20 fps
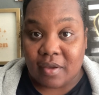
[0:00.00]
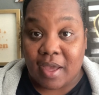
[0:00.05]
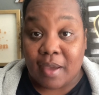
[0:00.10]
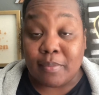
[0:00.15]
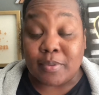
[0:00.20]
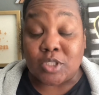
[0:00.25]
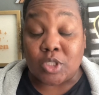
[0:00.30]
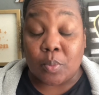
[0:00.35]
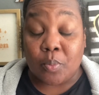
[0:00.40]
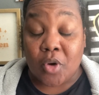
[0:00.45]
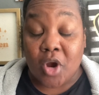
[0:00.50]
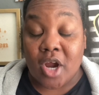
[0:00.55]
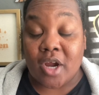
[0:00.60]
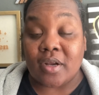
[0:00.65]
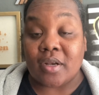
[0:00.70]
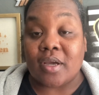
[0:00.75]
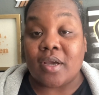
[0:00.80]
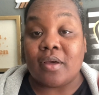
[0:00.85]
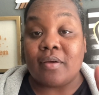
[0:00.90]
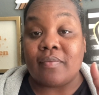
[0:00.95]
Uh, I was a
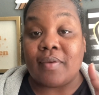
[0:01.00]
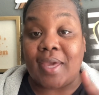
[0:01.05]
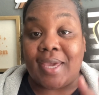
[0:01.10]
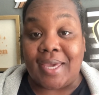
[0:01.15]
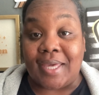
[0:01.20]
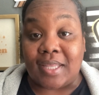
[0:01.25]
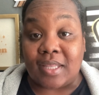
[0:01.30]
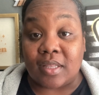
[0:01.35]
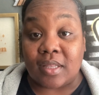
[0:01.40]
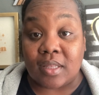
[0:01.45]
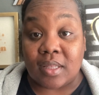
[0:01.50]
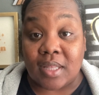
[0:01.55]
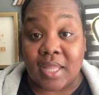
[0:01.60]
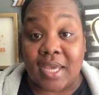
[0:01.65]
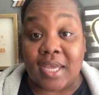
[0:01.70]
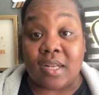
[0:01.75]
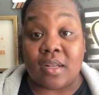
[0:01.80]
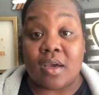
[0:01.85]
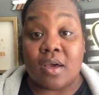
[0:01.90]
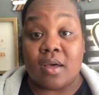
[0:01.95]
part of a
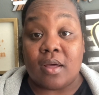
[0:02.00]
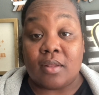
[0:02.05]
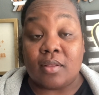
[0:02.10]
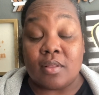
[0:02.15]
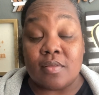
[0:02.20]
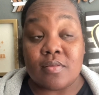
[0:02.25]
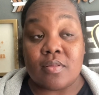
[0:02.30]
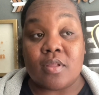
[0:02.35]
laid a, uh,